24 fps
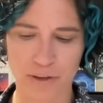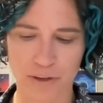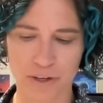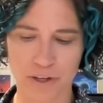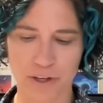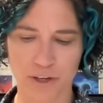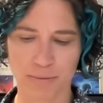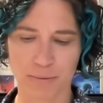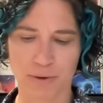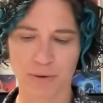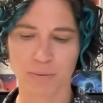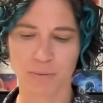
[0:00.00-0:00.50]
than
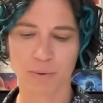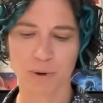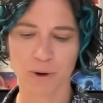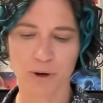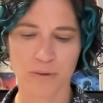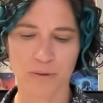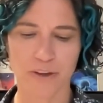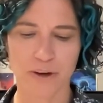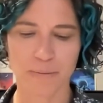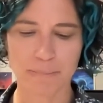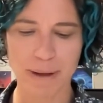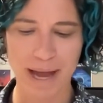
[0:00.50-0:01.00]
human
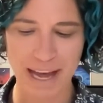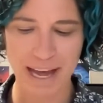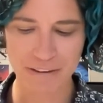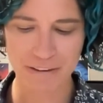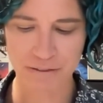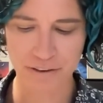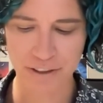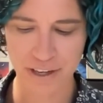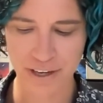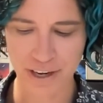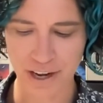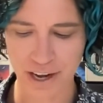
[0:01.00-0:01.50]
world. They're bad
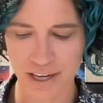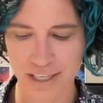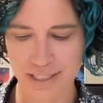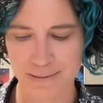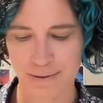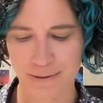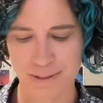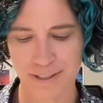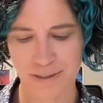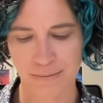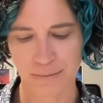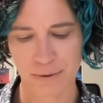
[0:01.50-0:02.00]
for the
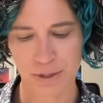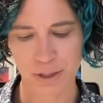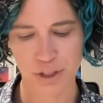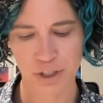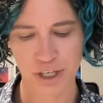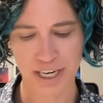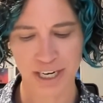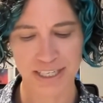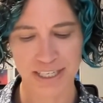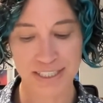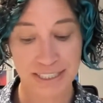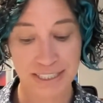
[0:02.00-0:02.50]
cosmos that we're
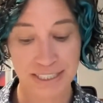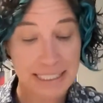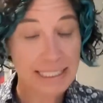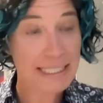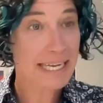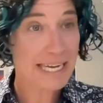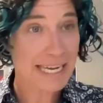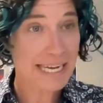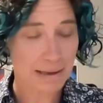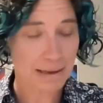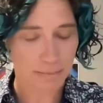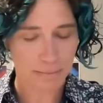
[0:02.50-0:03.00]
trying to
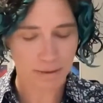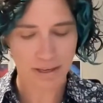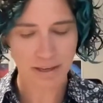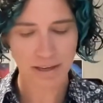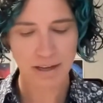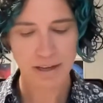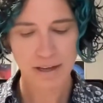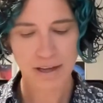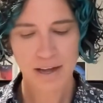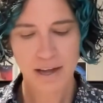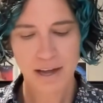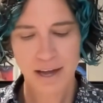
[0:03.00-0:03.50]
claim.
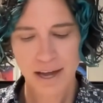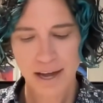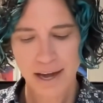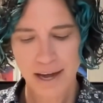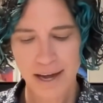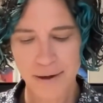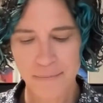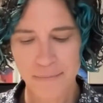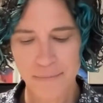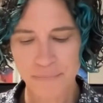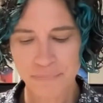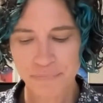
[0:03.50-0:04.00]

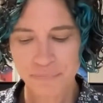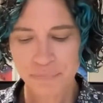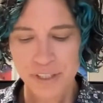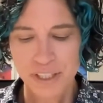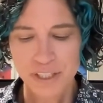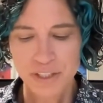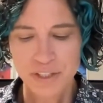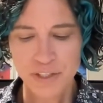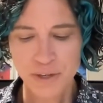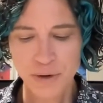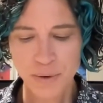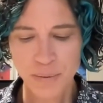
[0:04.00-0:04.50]

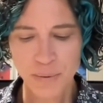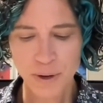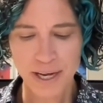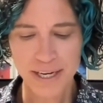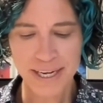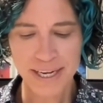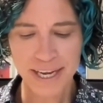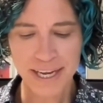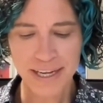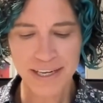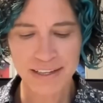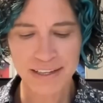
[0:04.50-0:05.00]
So
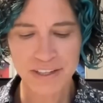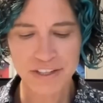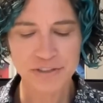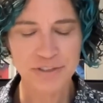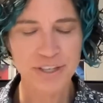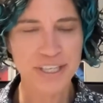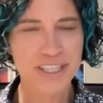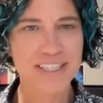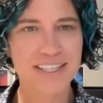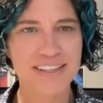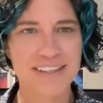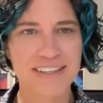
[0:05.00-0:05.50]
again, the
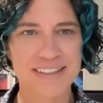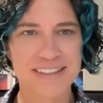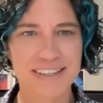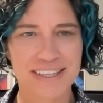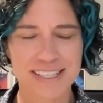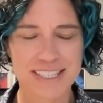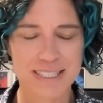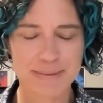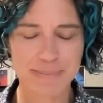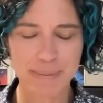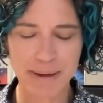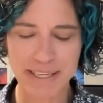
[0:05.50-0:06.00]
trick to this like
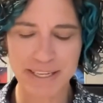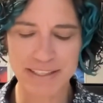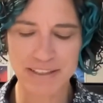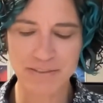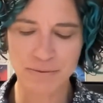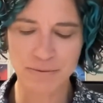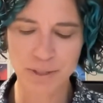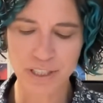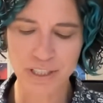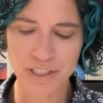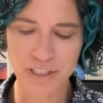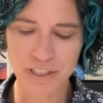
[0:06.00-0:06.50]
space and
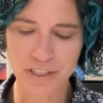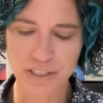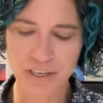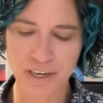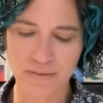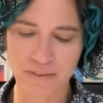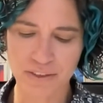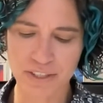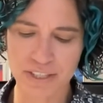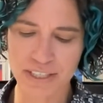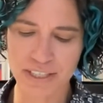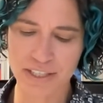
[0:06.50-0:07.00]
religion
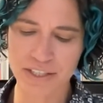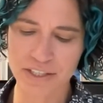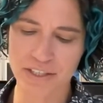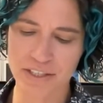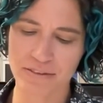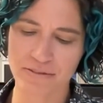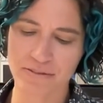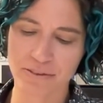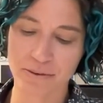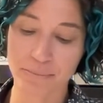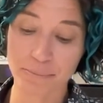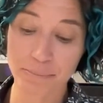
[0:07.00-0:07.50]
conversation
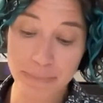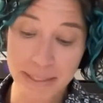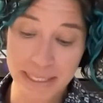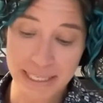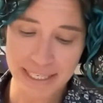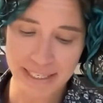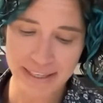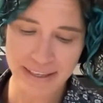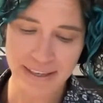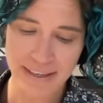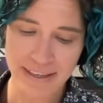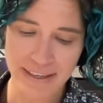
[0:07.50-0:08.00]
for
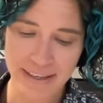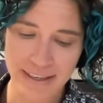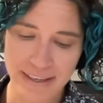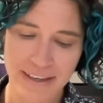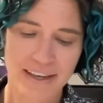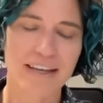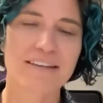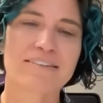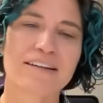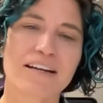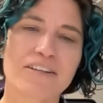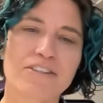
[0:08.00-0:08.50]
me
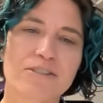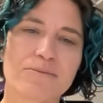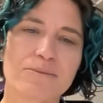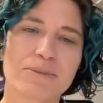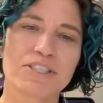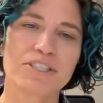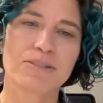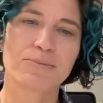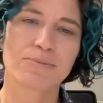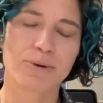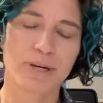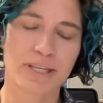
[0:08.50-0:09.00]
is not so
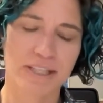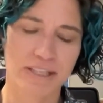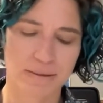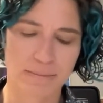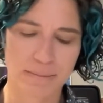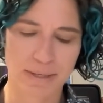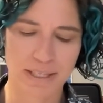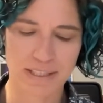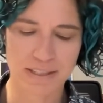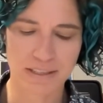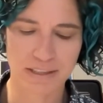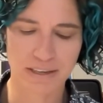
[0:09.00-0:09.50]
much to bring them
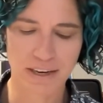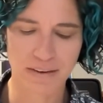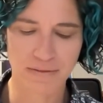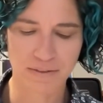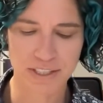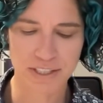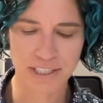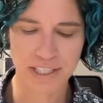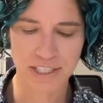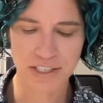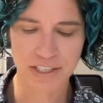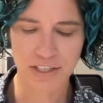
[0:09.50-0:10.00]
into
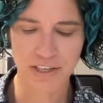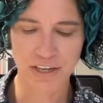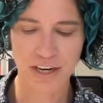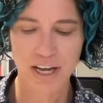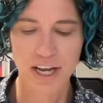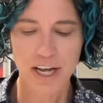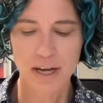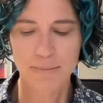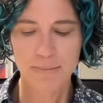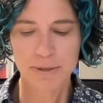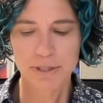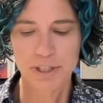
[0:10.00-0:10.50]
conversation,
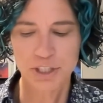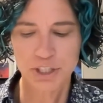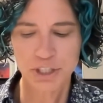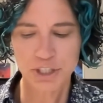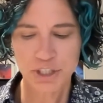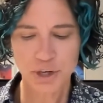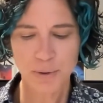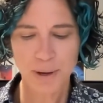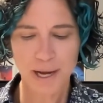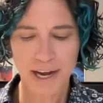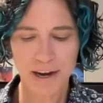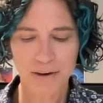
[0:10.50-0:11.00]
but to
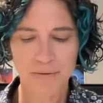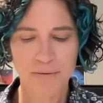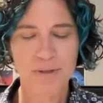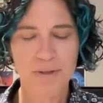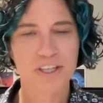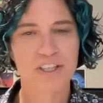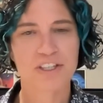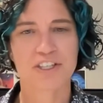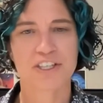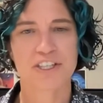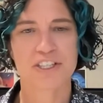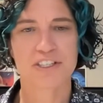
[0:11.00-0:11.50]
show how
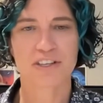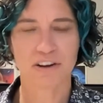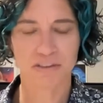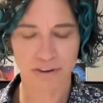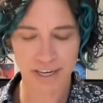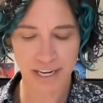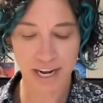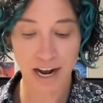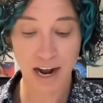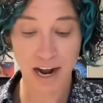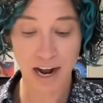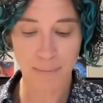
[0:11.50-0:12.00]
religion is
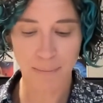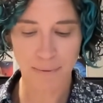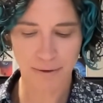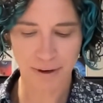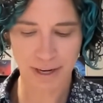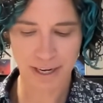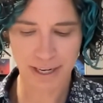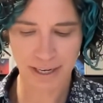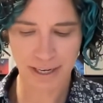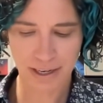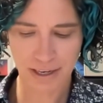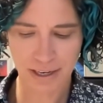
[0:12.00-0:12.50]
already
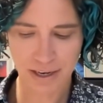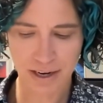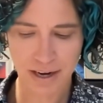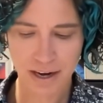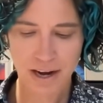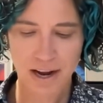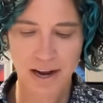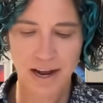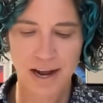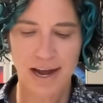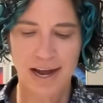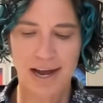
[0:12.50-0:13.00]
operating.
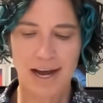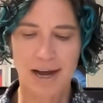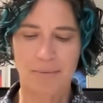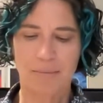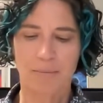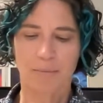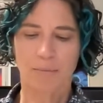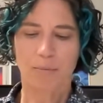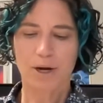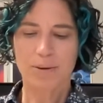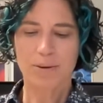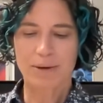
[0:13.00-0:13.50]

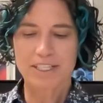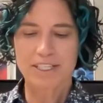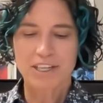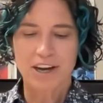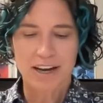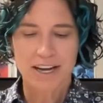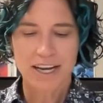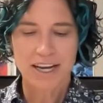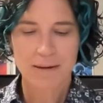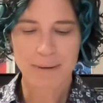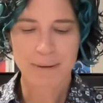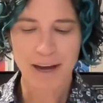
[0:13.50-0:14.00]
What am I
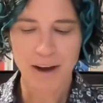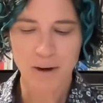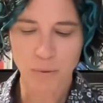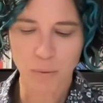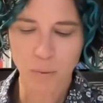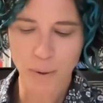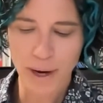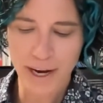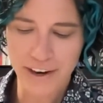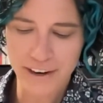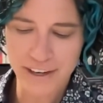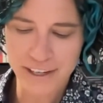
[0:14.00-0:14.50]
talking about?
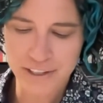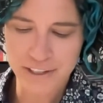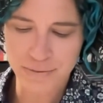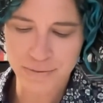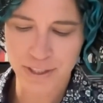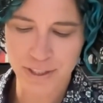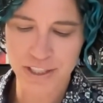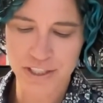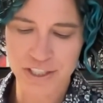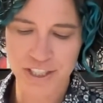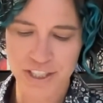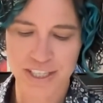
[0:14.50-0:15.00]
Where is
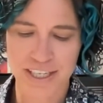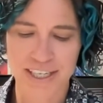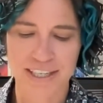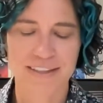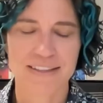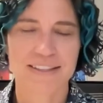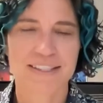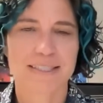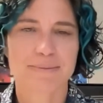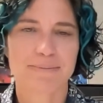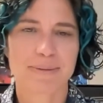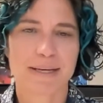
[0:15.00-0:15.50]
religion in
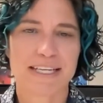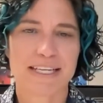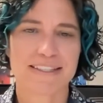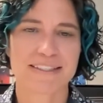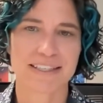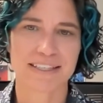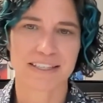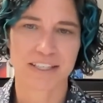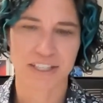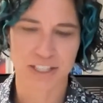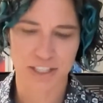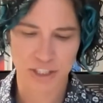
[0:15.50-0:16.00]
the space
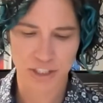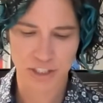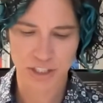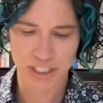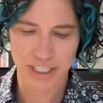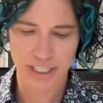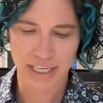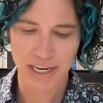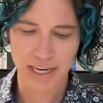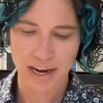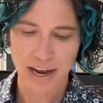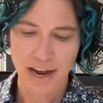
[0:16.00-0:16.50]

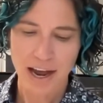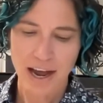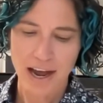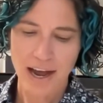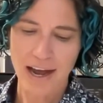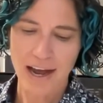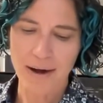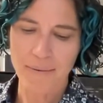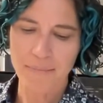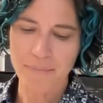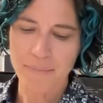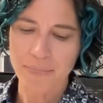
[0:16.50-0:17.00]
industry?
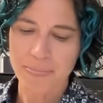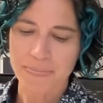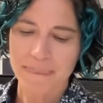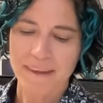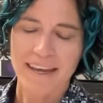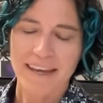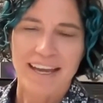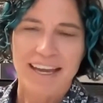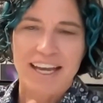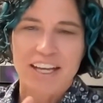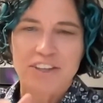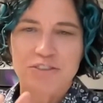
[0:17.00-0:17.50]

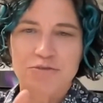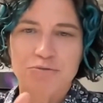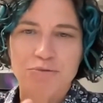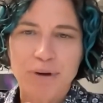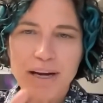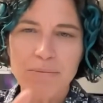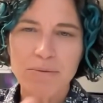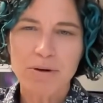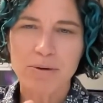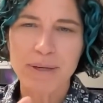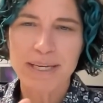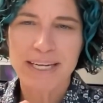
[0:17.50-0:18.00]
It's
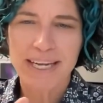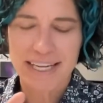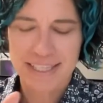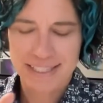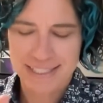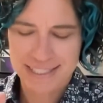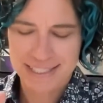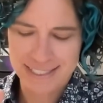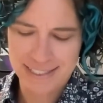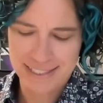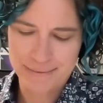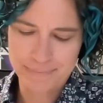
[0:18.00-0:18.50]
right where we can't
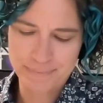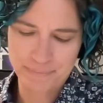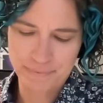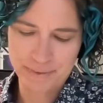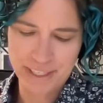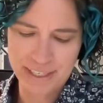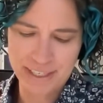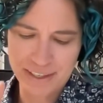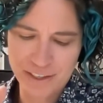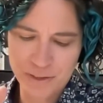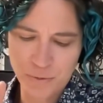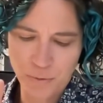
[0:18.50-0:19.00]
see it.
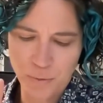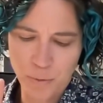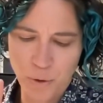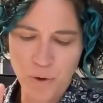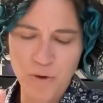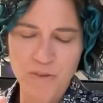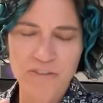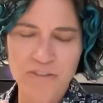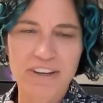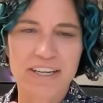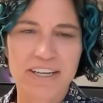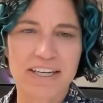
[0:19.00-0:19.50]
It is
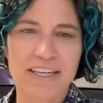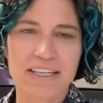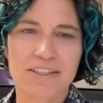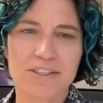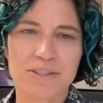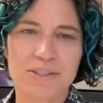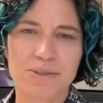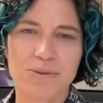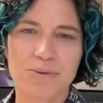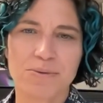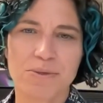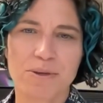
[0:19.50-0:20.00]
woven
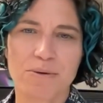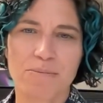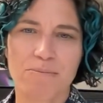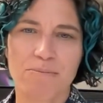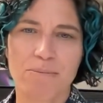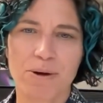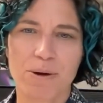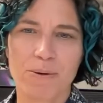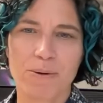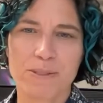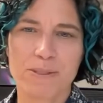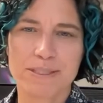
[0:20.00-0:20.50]
into the
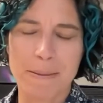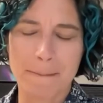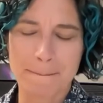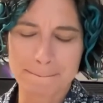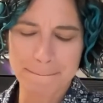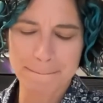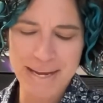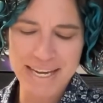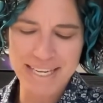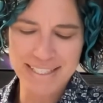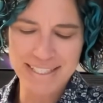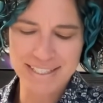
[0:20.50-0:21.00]
most
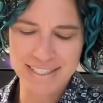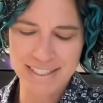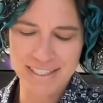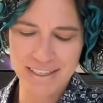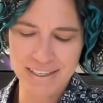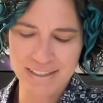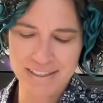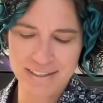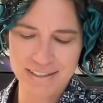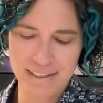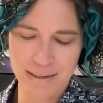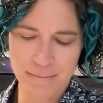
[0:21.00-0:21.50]
basic
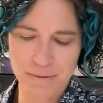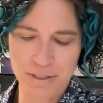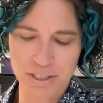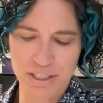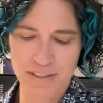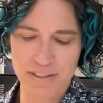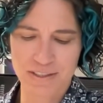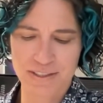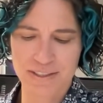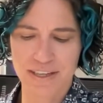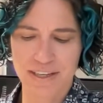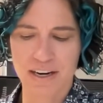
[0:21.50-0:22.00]

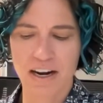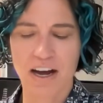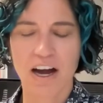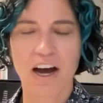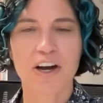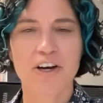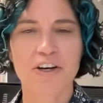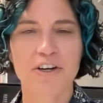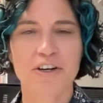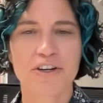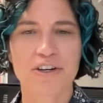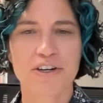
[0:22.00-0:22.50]
assumptions that
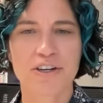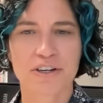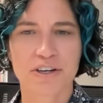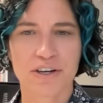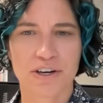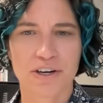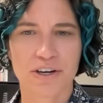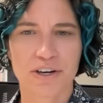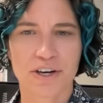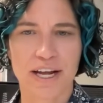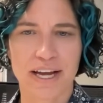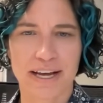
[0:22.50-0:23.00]

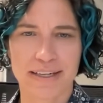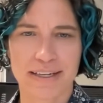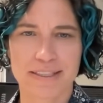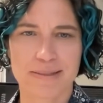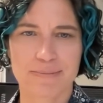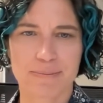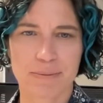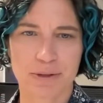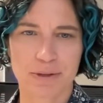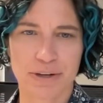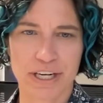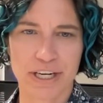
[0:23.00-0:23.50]
undergird
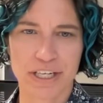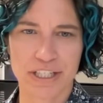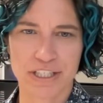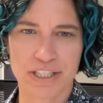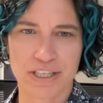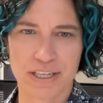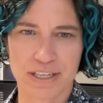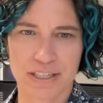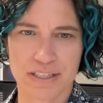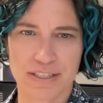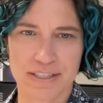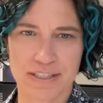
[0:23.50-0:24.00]

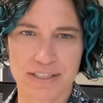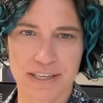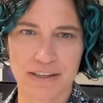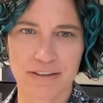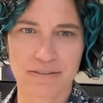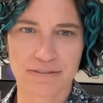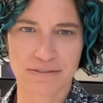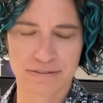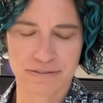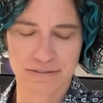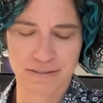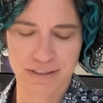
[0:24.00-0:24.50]
exploration
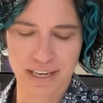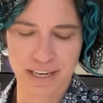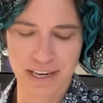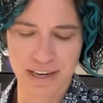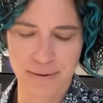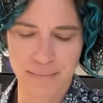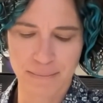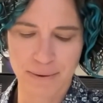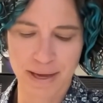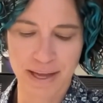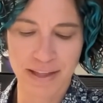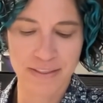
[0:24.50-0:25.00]
itself.
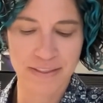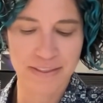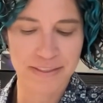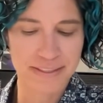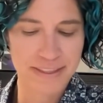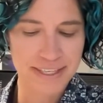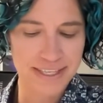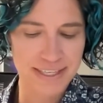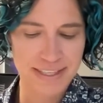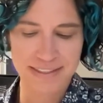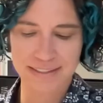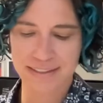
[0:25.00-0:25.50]
And
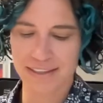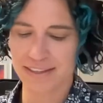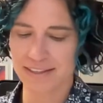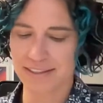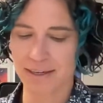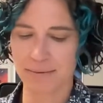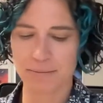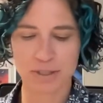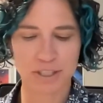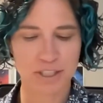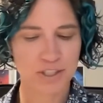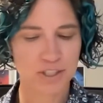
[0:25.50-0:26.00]
these
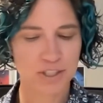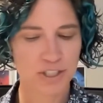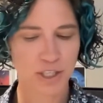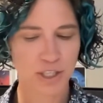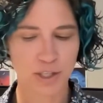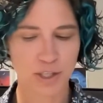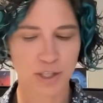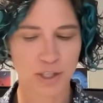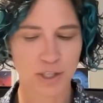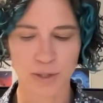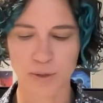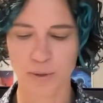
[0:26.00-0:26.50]
assumptions
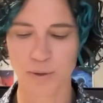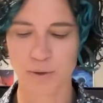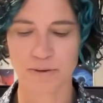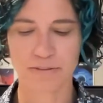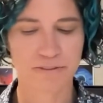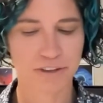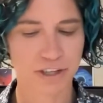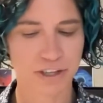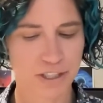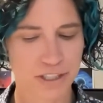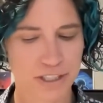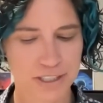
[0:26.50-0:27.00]
include,
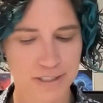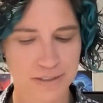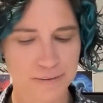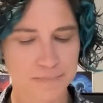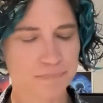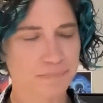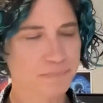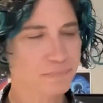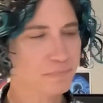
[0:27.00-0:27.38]
first,